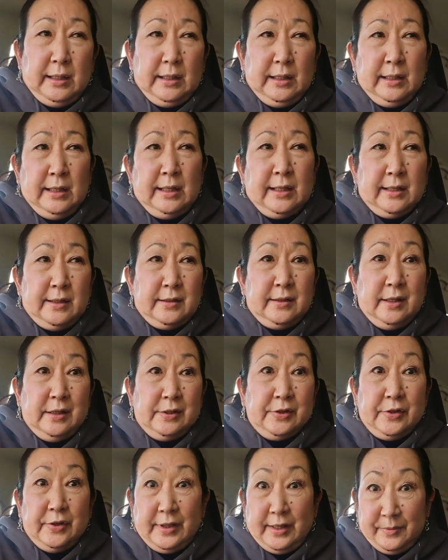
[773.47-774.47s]
and
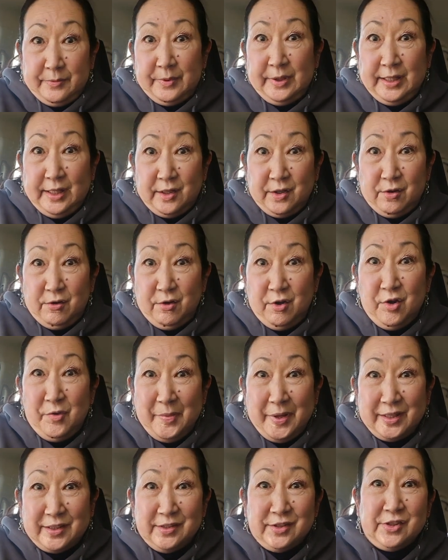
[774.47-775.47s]
so that when I go
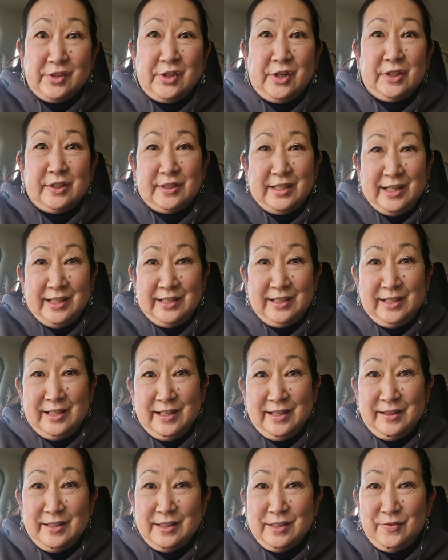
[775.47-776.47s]
home, I can start
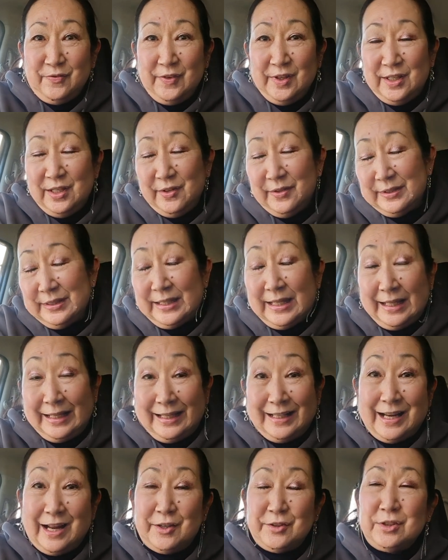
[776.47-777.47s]
editing this video and get
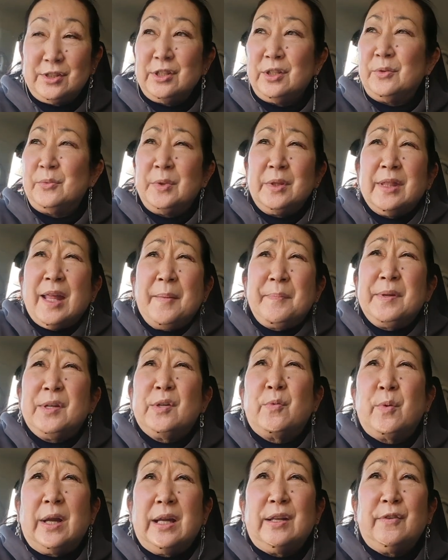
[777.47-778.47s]
it out to you. Wouldn't that be
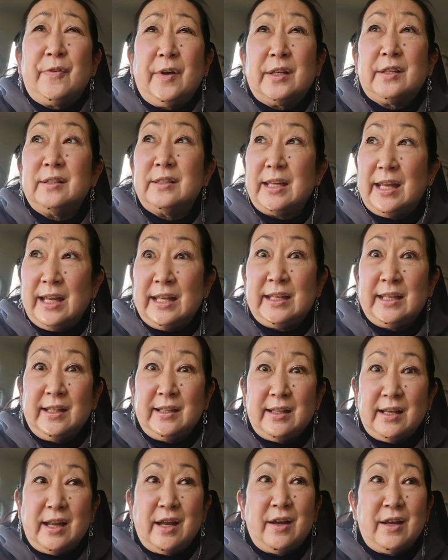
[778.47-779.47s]
great if I could
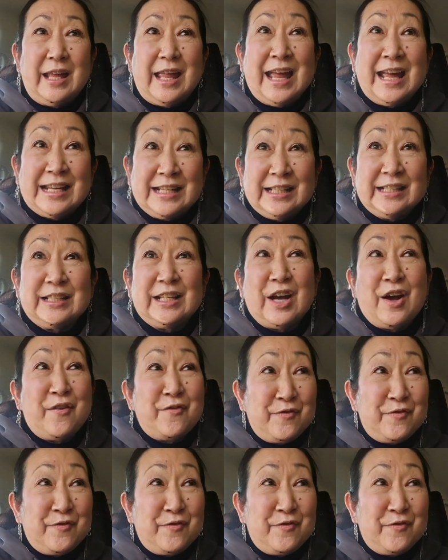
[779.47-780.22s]
edit a